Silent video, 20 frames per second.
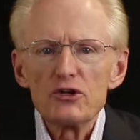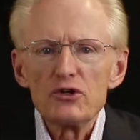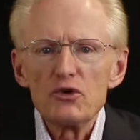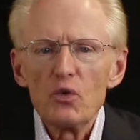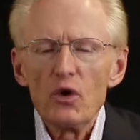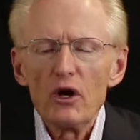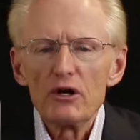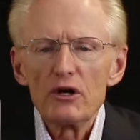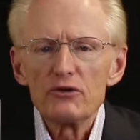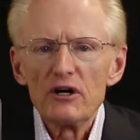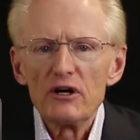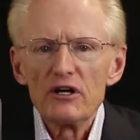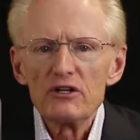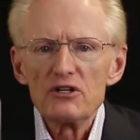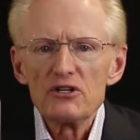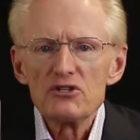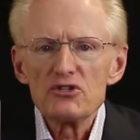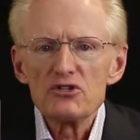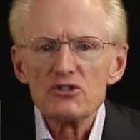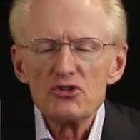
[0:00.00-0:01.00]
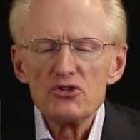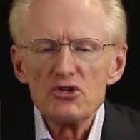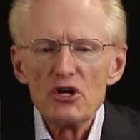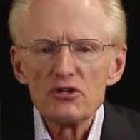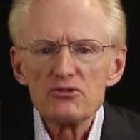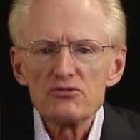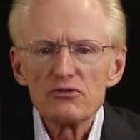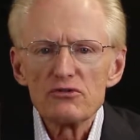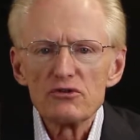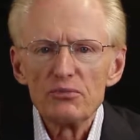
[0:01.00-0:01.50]
you want to rent this
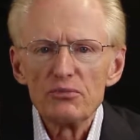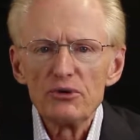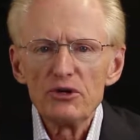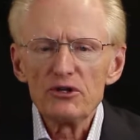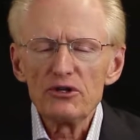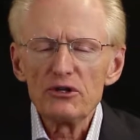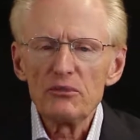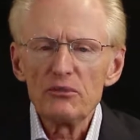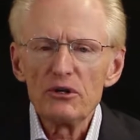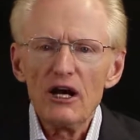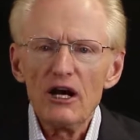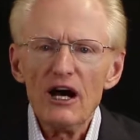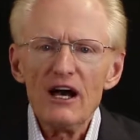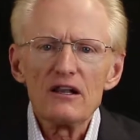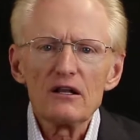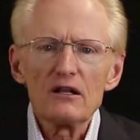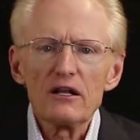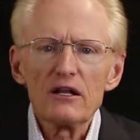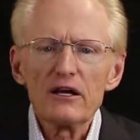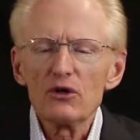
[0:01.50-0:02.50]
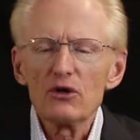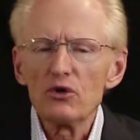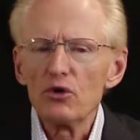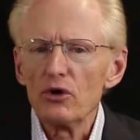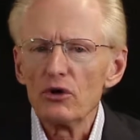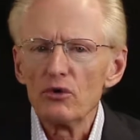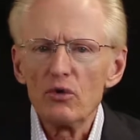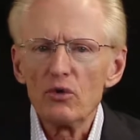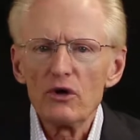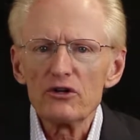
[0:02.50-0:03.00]
industrial building, but I, the
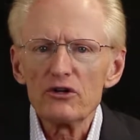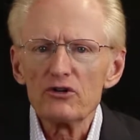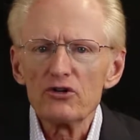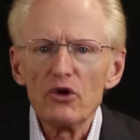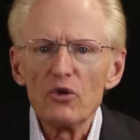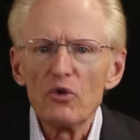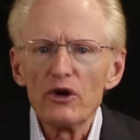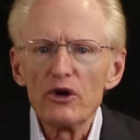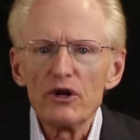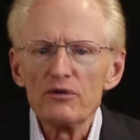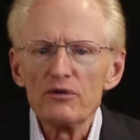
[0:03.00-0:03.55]
landlord, don't want to